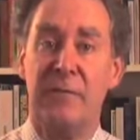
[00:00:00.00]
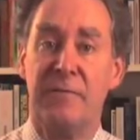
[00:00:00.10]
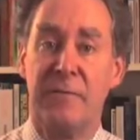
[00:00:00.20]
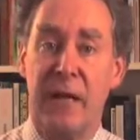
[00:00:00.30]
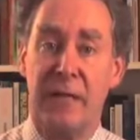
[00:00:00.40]

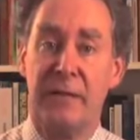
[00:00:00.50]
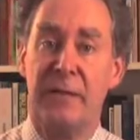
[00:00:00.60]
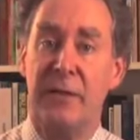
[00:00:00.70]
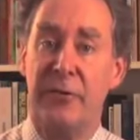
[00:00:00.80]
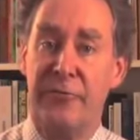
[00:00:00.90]
flight,
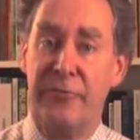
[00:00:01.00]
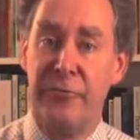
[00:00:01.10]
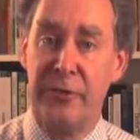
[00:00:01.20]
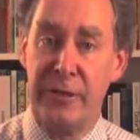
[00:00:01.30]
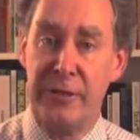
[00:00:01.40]
and
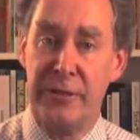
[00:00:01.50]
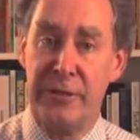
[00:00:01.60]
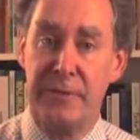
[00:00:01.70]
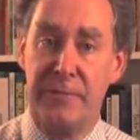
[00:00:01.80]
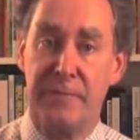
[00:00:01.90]
freeze.